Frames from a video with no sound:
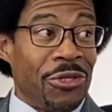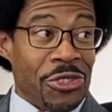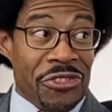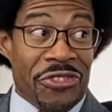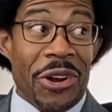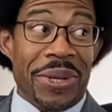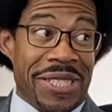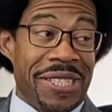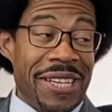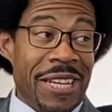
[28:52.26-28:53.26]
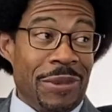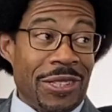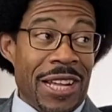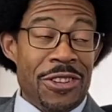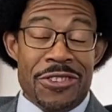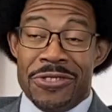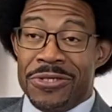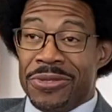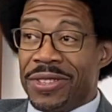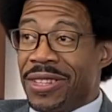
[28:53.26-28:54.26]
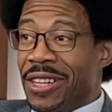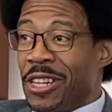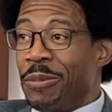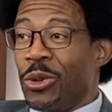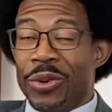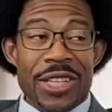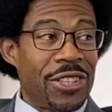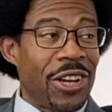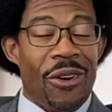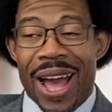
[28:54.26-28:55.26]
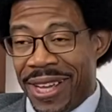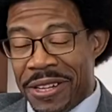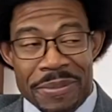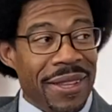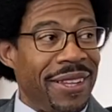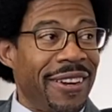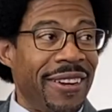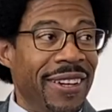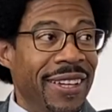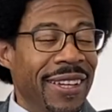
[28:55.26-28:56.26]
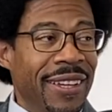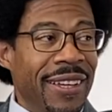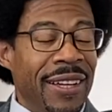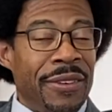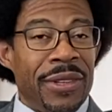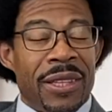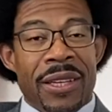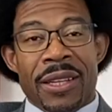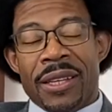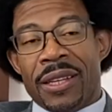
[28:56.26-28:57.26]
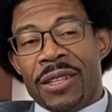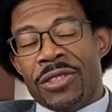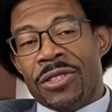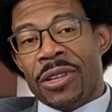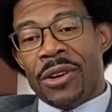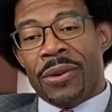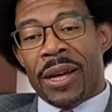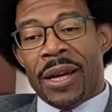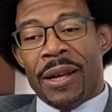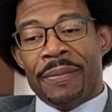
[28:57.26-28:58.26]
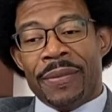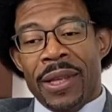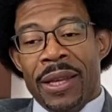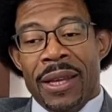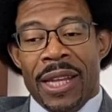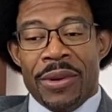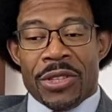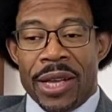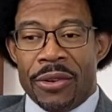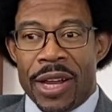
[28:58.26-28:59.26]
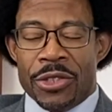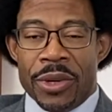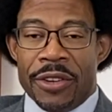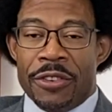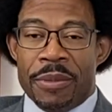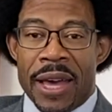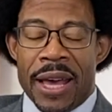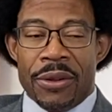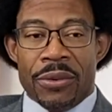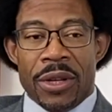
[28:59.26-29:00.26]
was very stunned because I knew a couple of weeks ago I could have been there. That's right. And everything. And so, um, anyway, so I graduated from that,